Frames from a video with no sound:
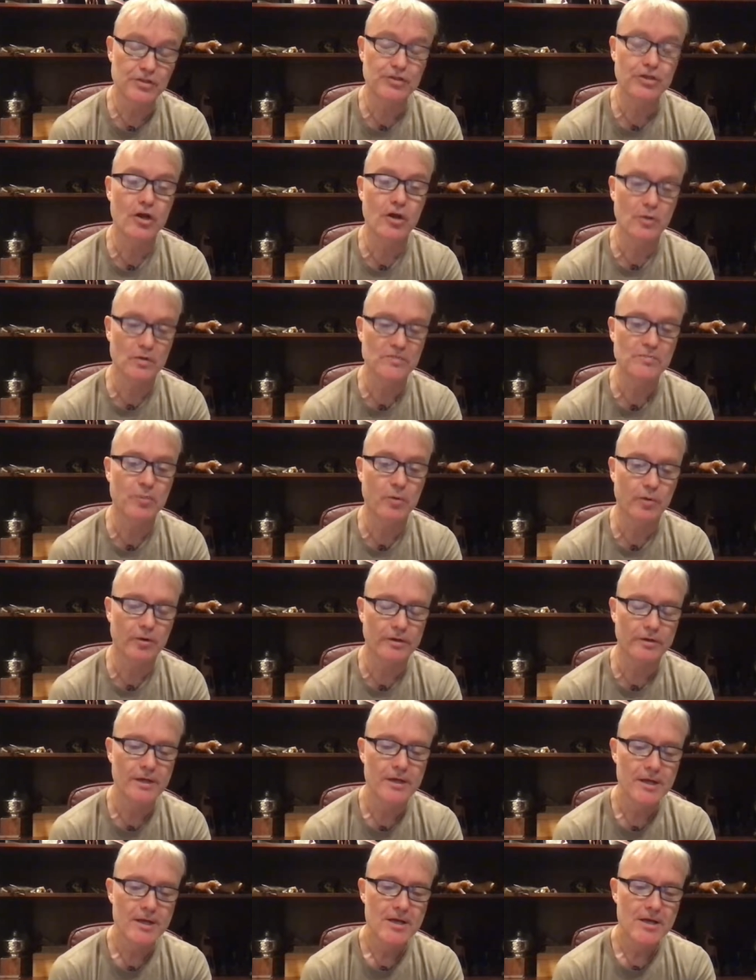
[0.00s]
show was
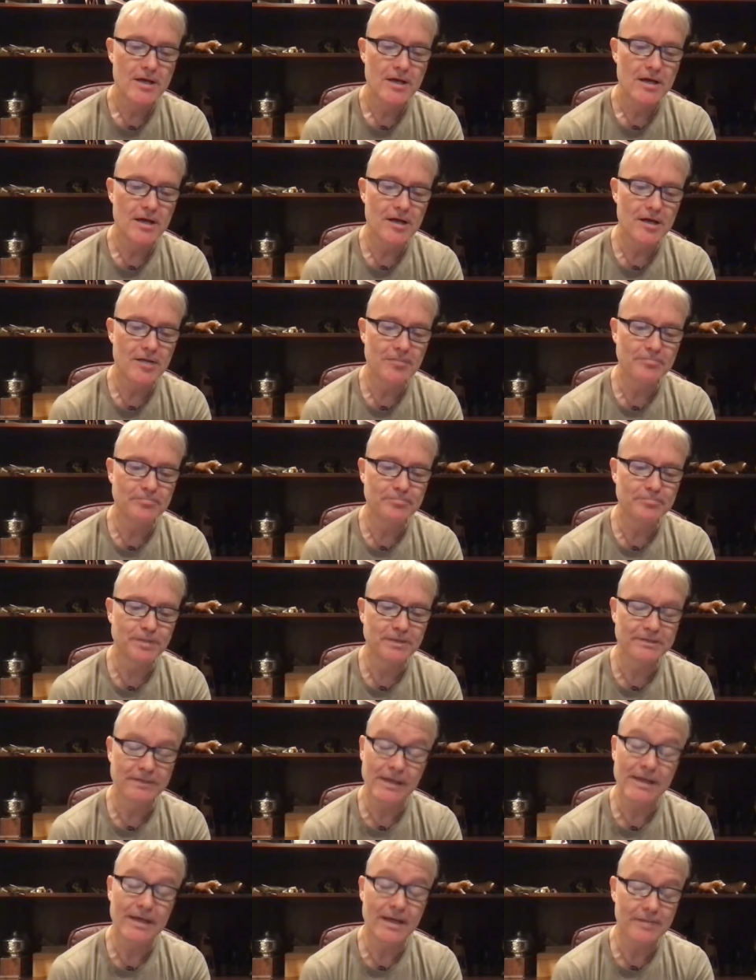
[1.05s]
born. Um,
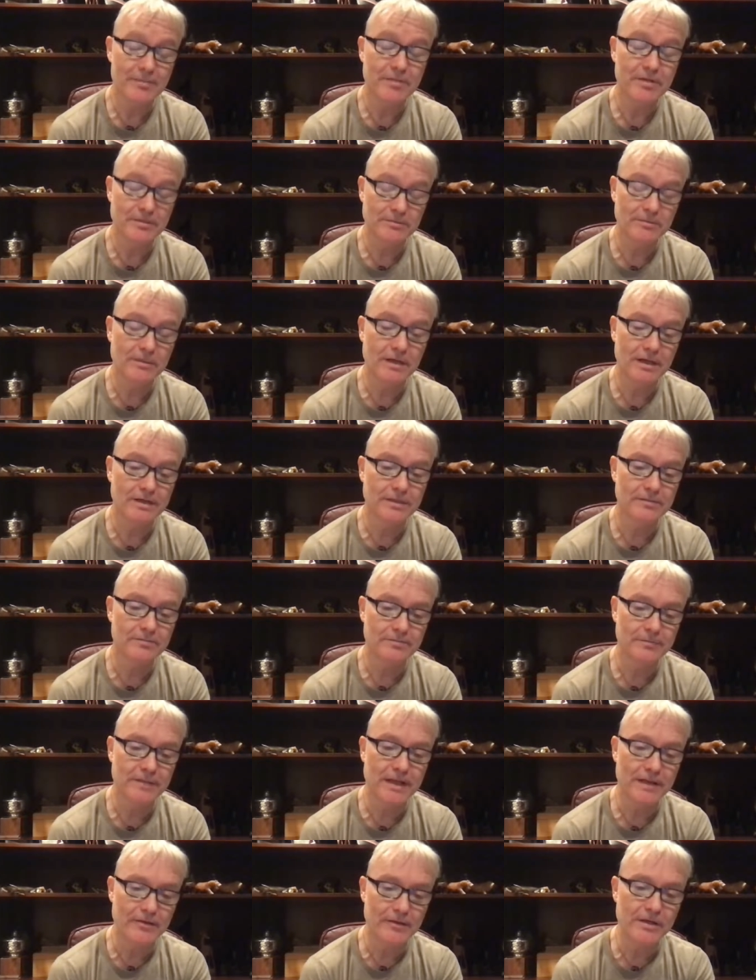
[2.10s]
but yeah, I've been kind
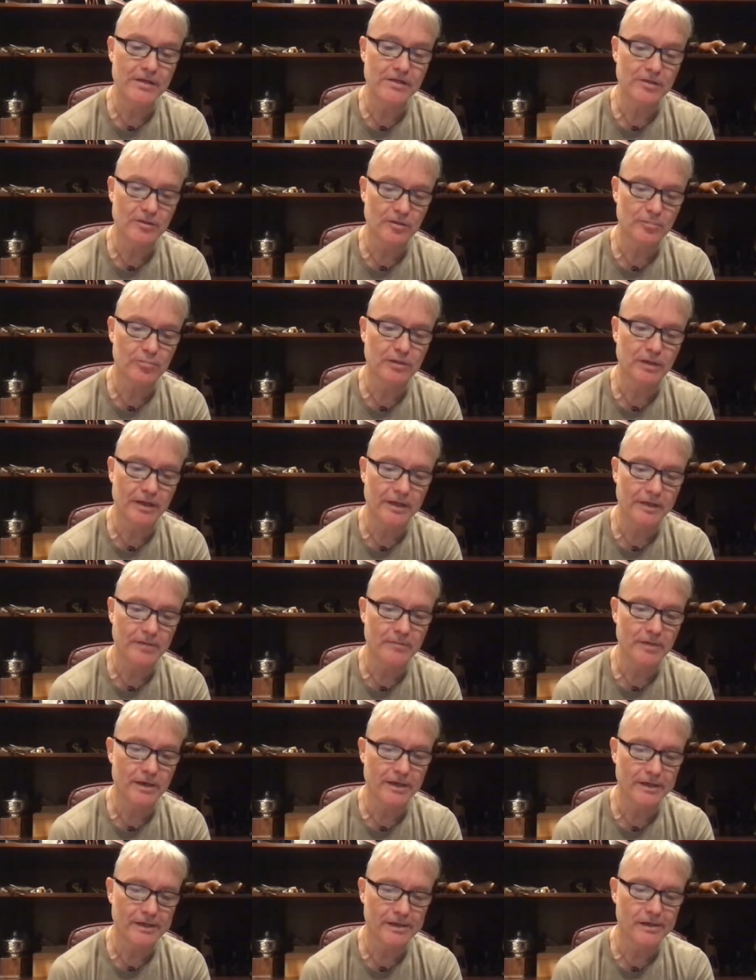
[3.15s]
of down here applying
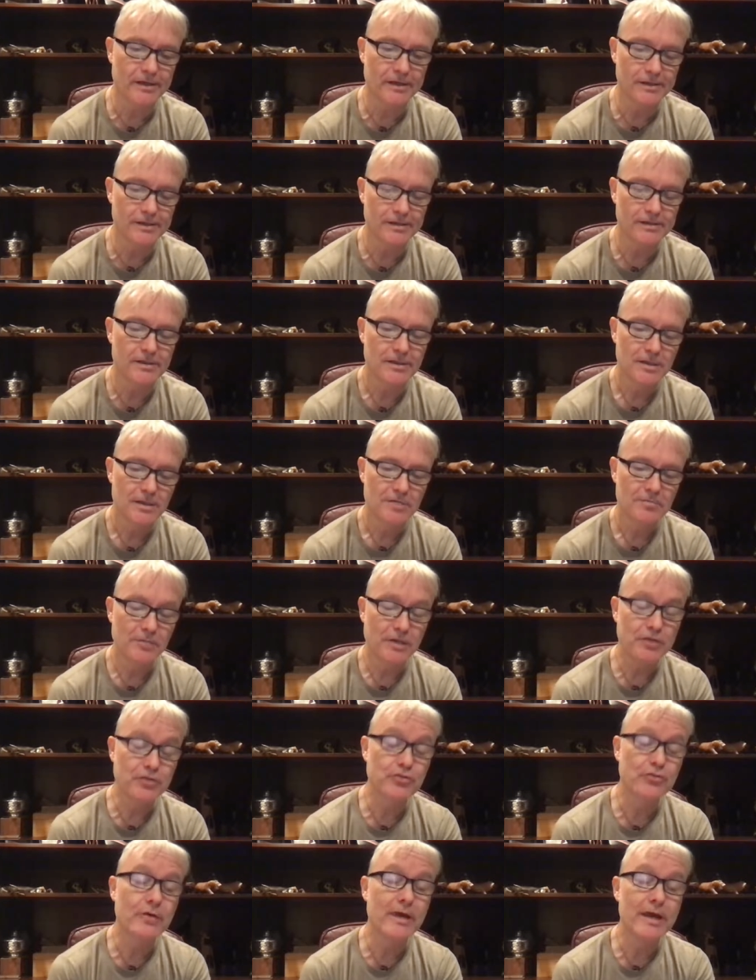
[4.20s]
my uh,
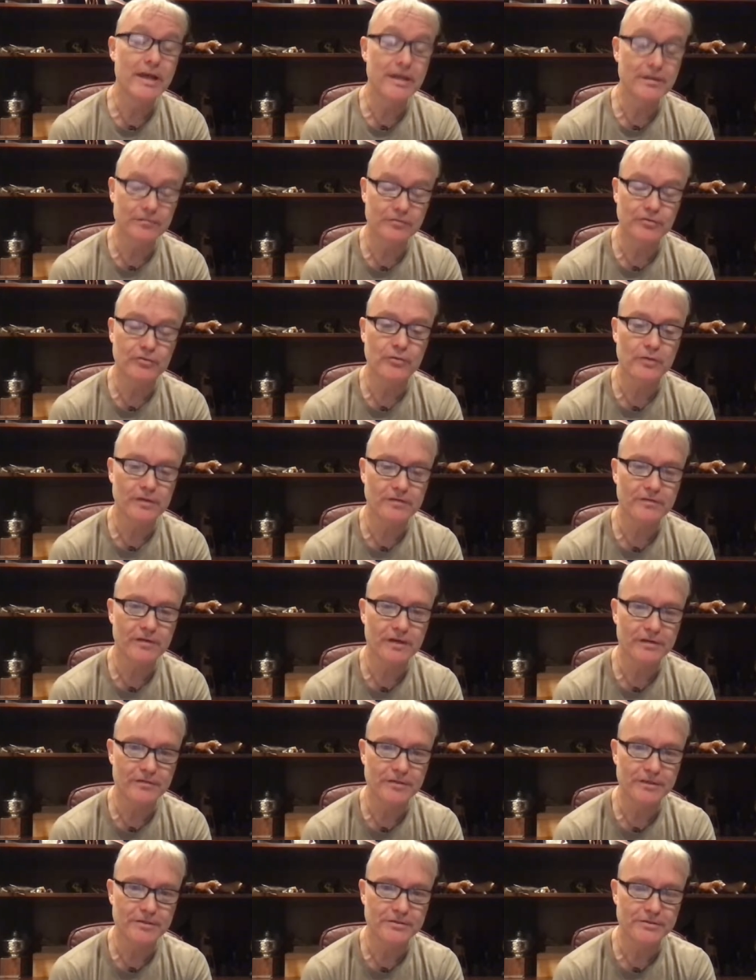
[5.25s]
my trade for
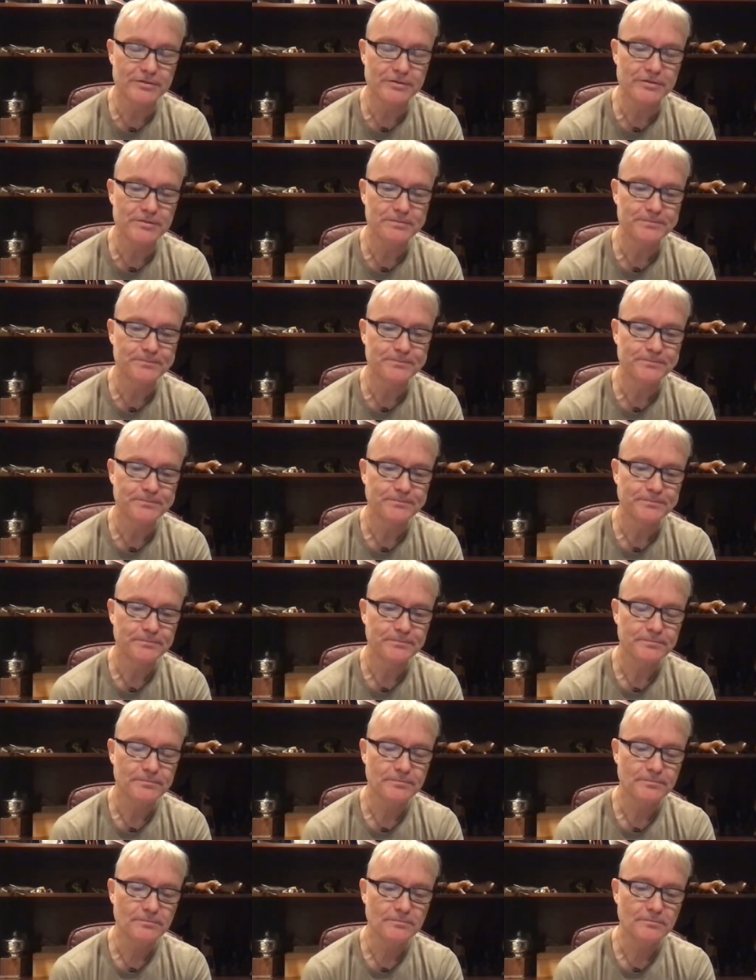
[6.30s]
25 years. Nice.
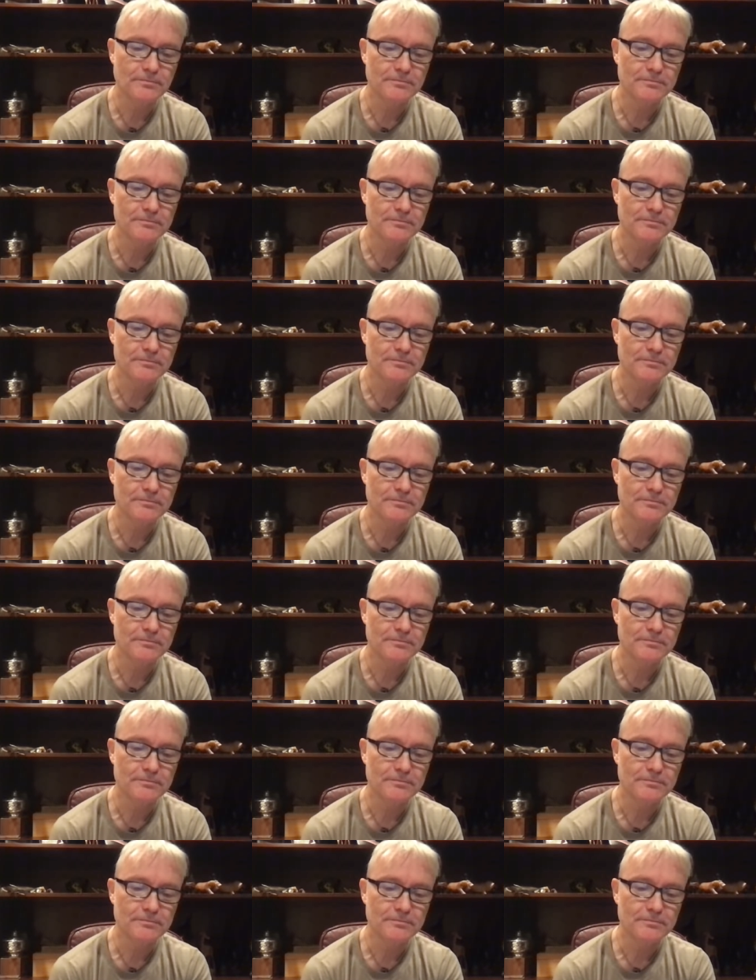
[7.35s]
And